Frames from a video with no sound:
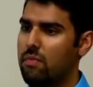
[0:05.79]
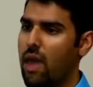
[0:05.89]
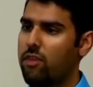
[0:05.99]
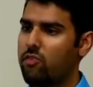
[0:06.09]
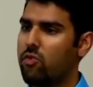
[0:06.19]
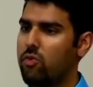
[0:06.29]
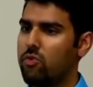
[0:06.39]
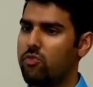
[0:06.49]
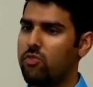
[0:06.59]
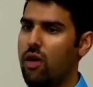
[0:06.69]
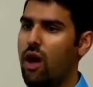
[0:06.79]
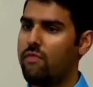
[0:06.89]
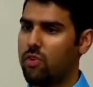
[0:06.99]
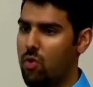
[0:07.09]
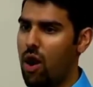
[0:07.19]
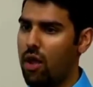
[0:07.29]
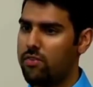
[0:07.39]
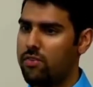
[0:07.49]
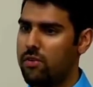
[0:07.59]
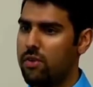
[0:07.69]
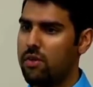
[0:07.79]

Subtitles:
Ex-cruce, off the cross.